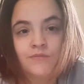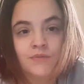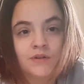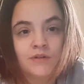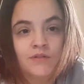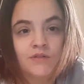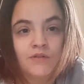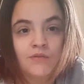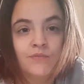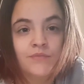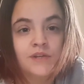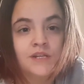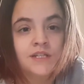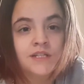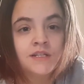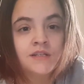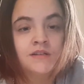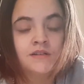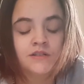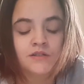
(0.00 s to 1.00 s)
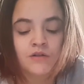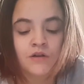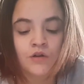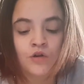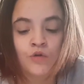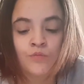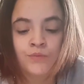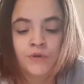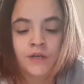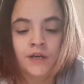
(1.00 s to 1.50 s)
Been a little busy, so I
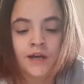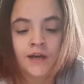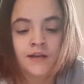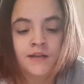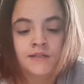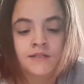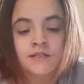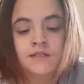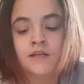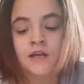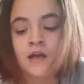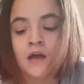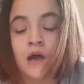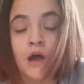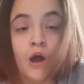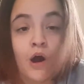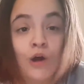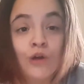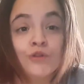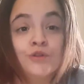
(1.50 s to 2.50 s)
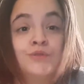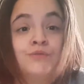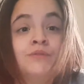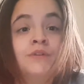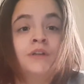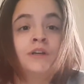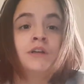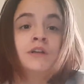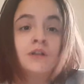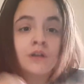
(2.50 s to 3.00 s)
hope you guys are
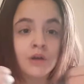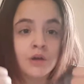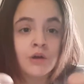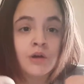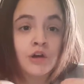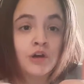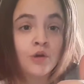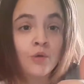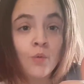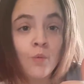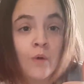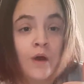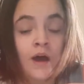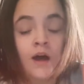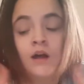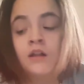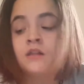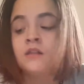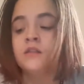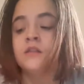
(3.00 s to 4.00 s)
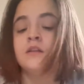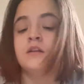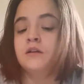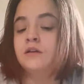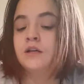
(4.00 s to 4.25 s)
doing well.